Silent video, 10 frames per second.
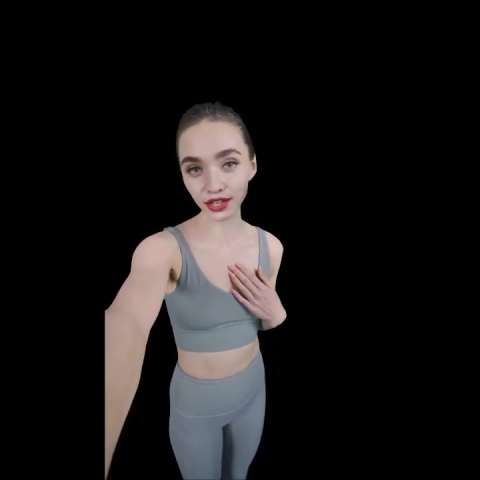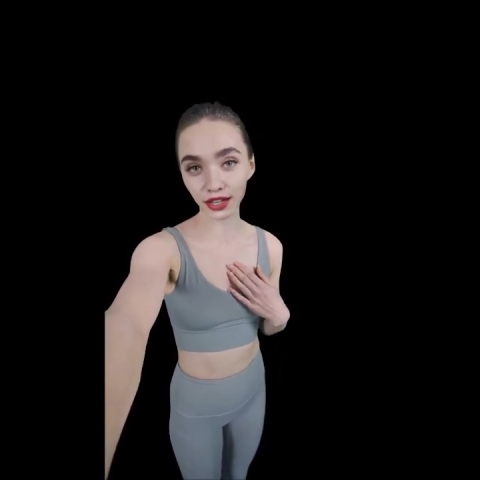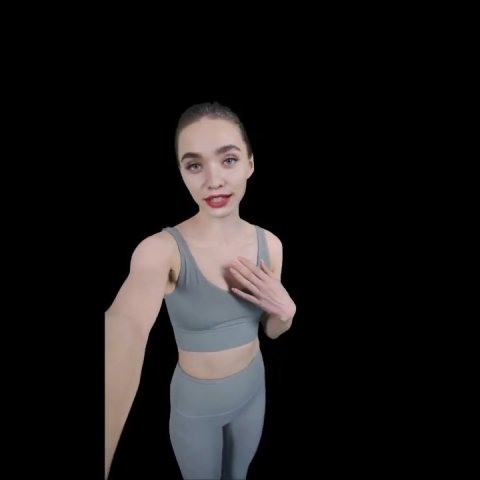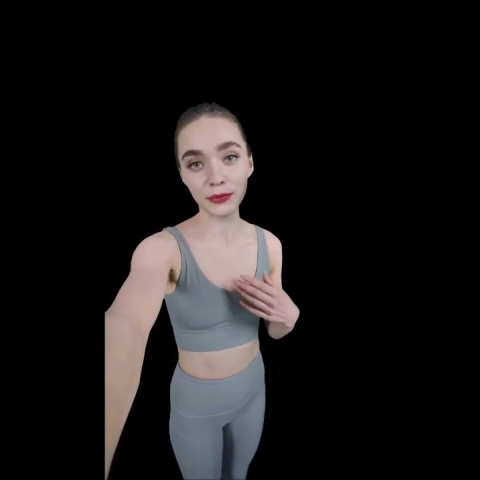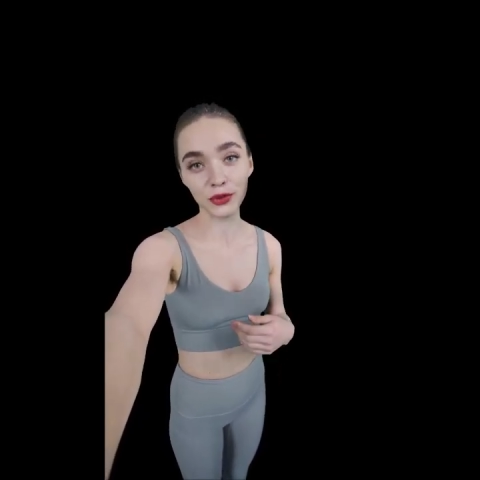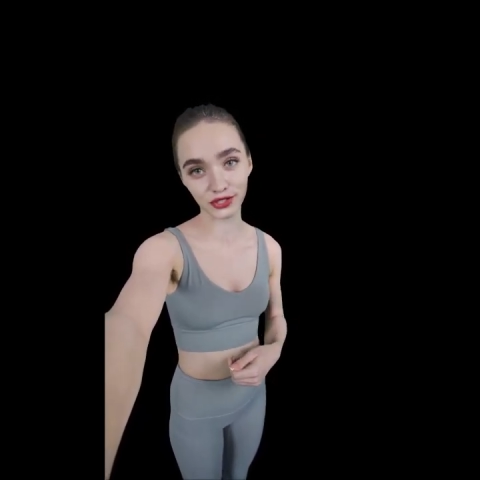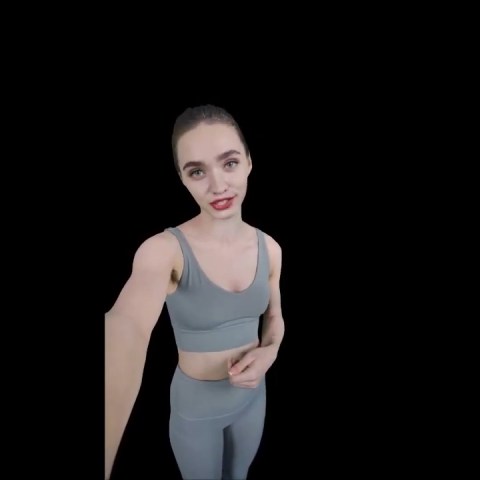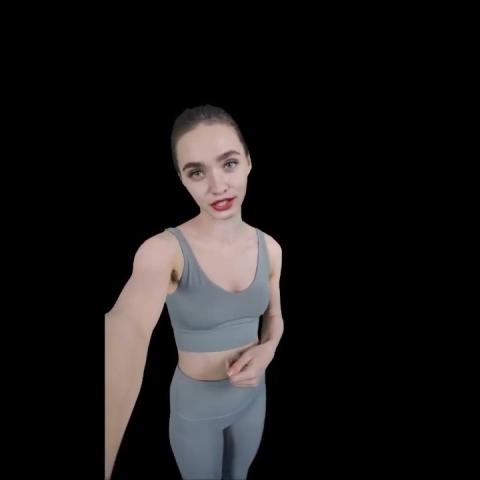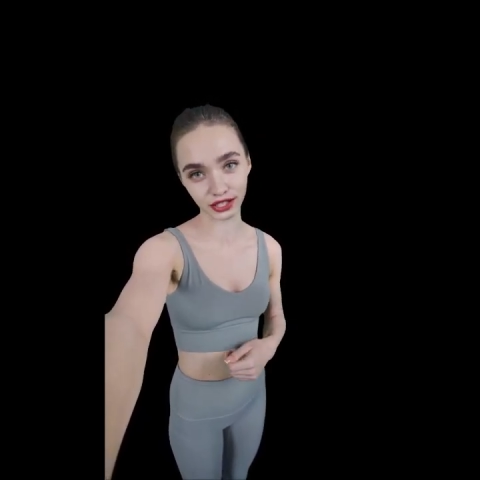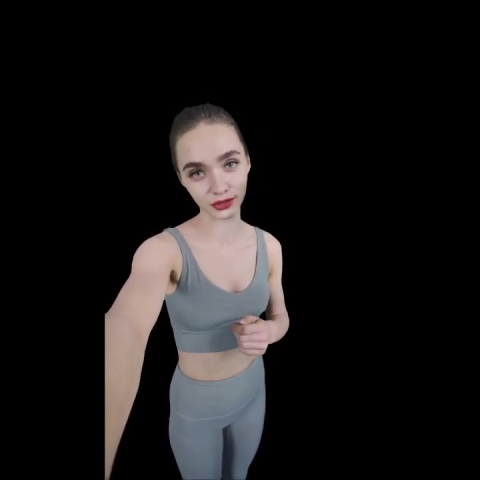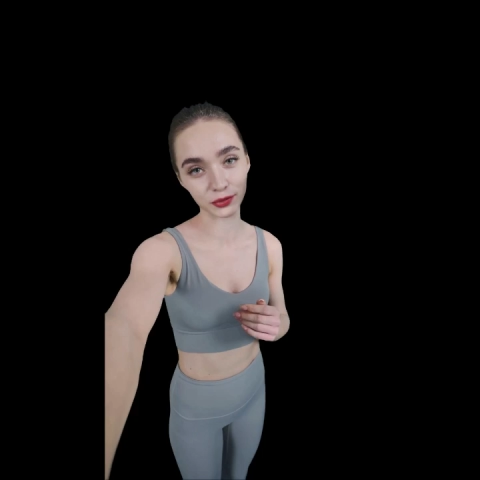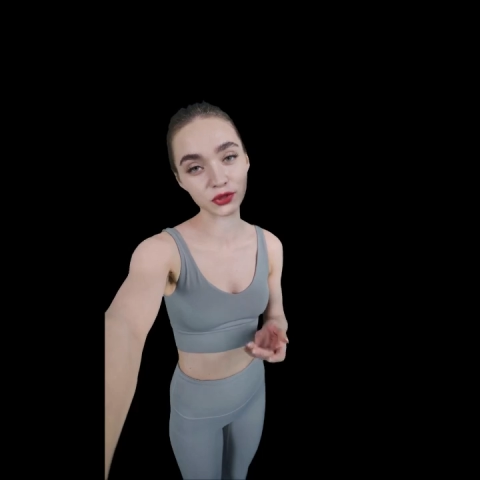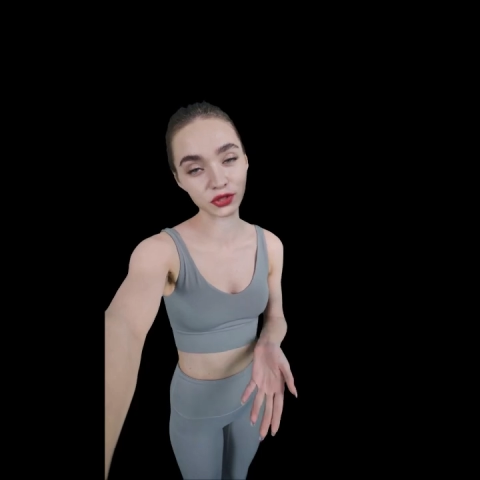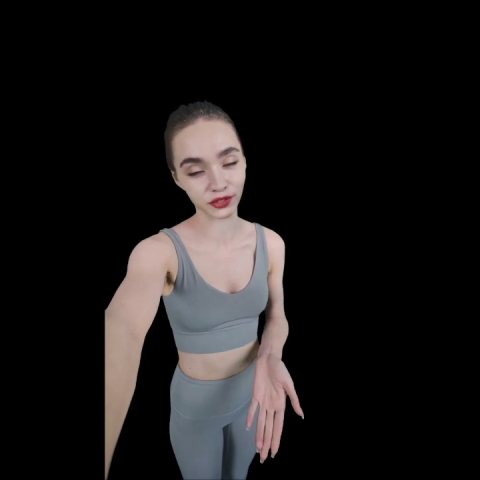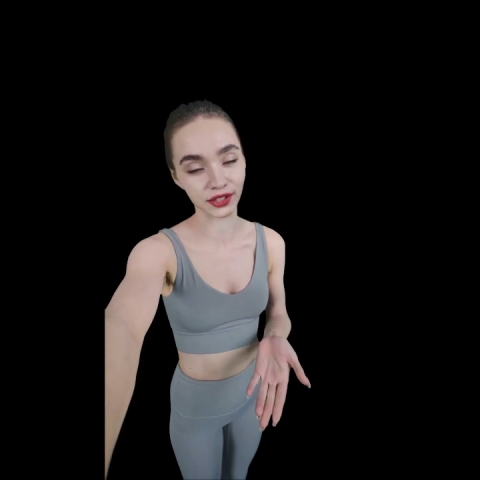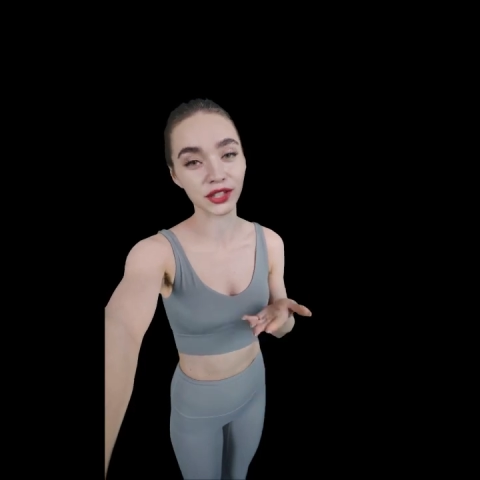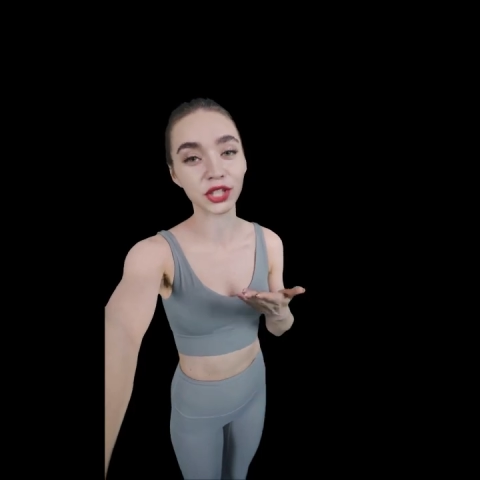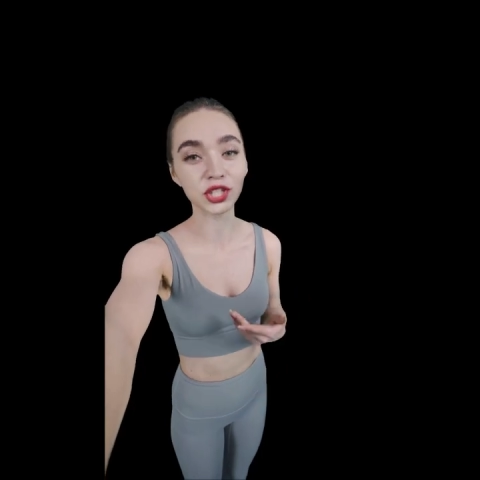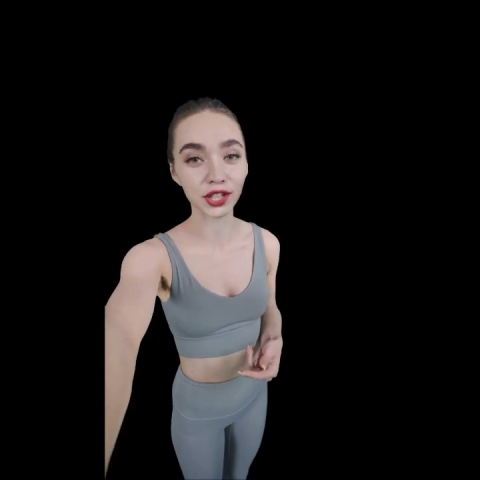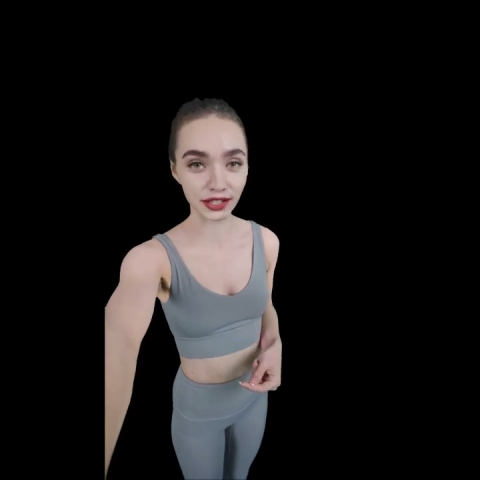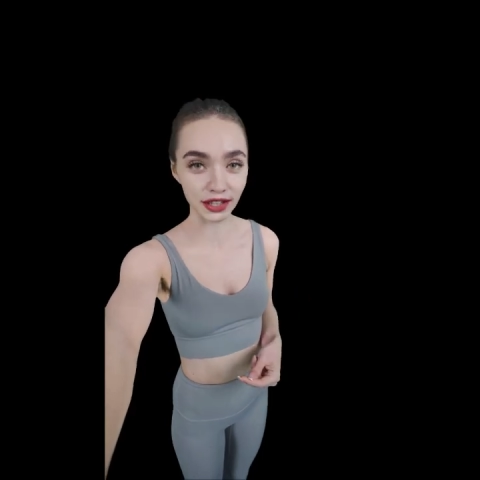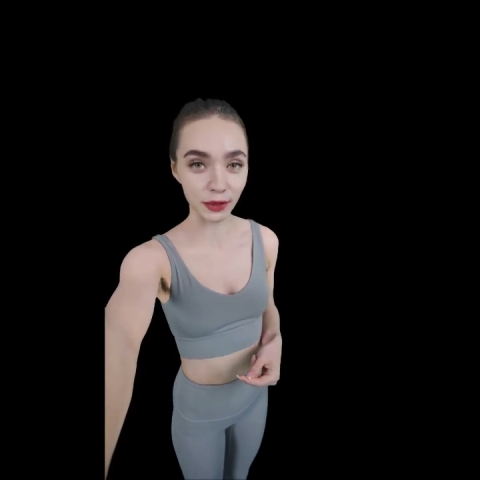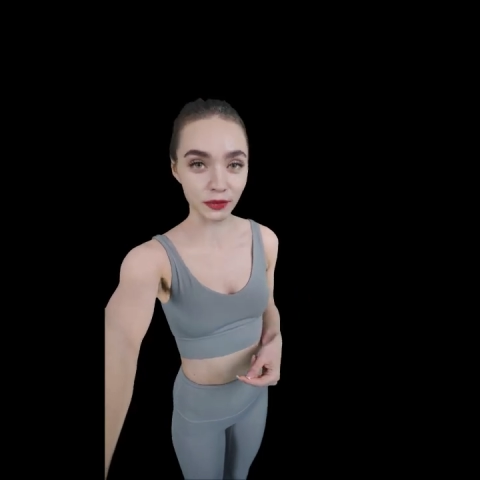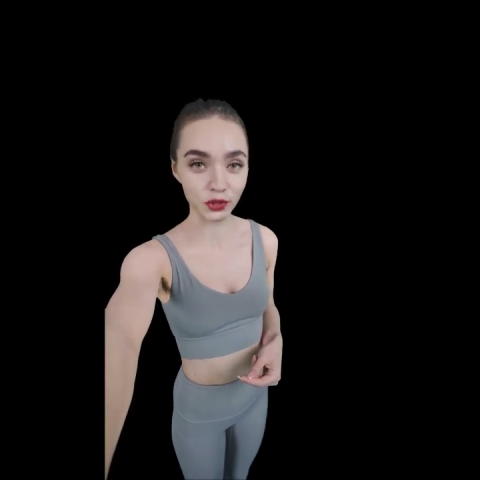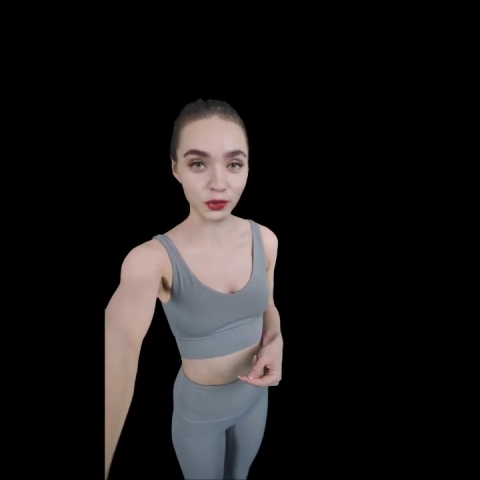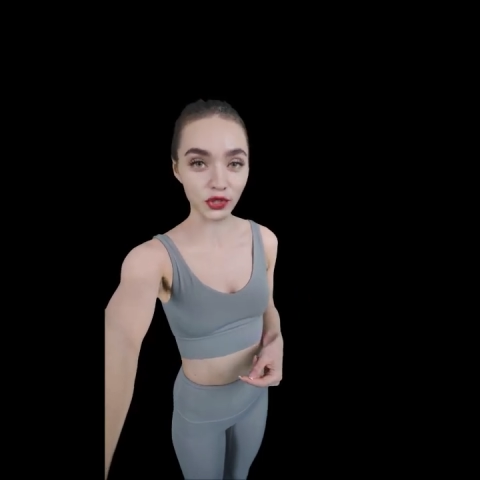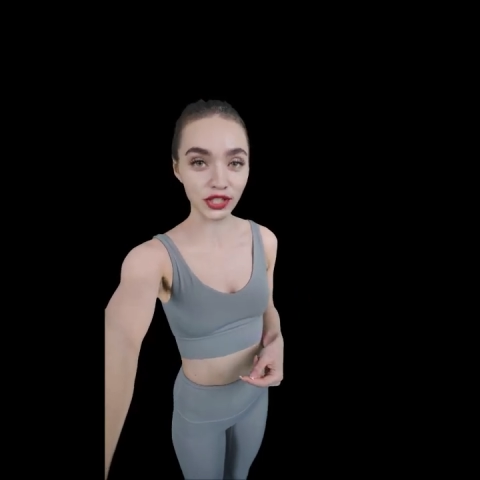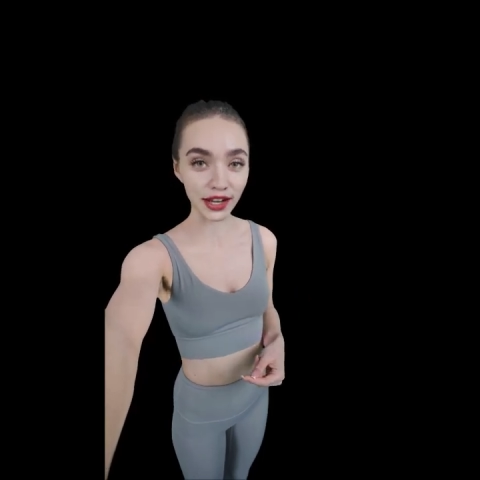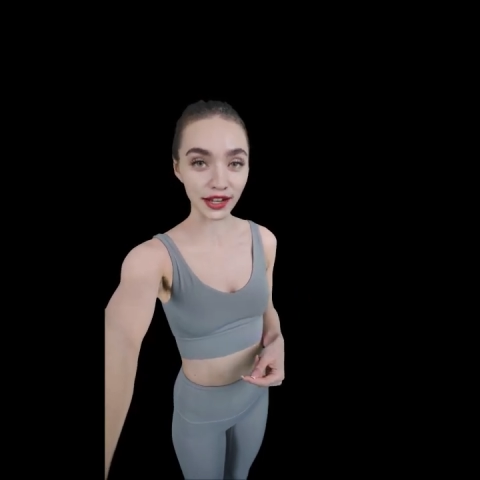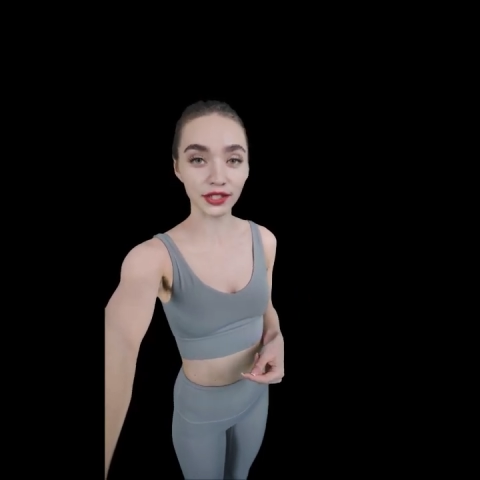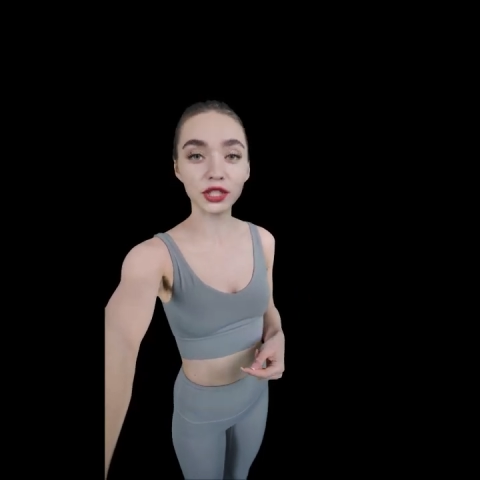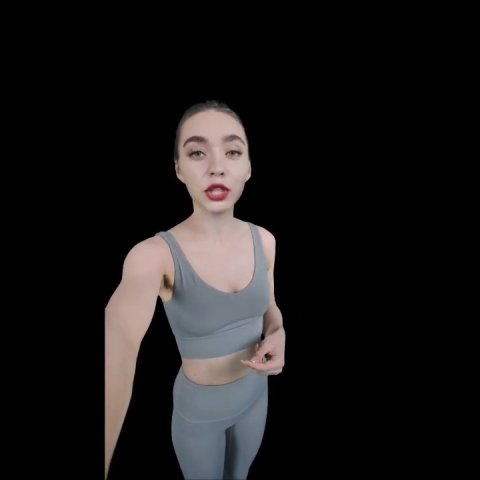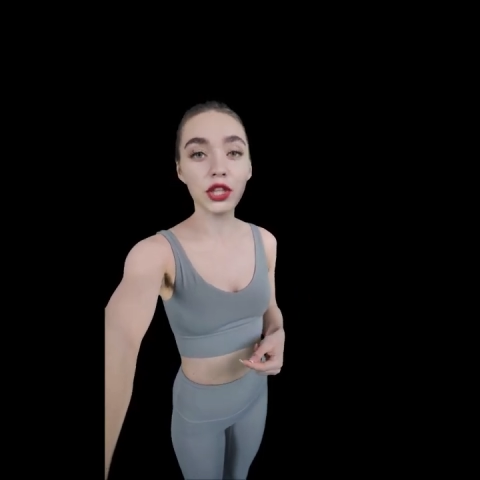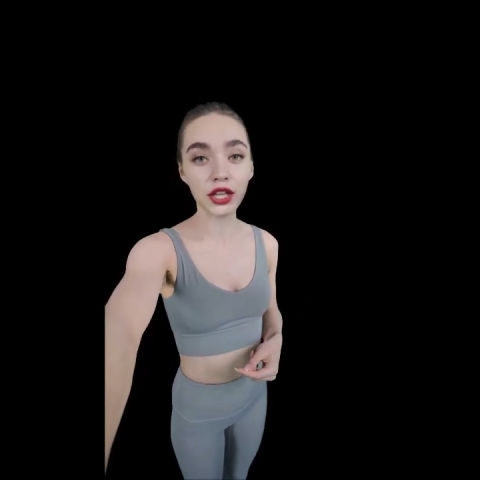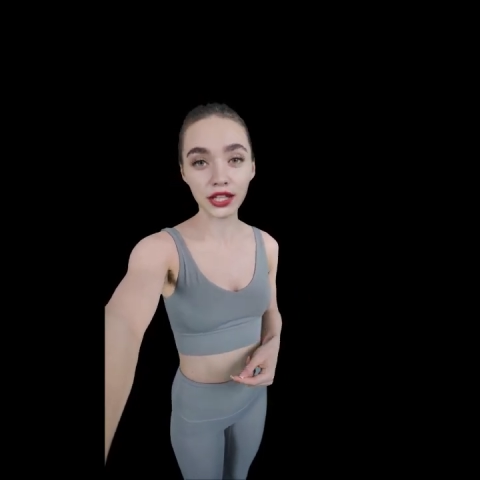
it boasts a smooth finish and a comfortable touch.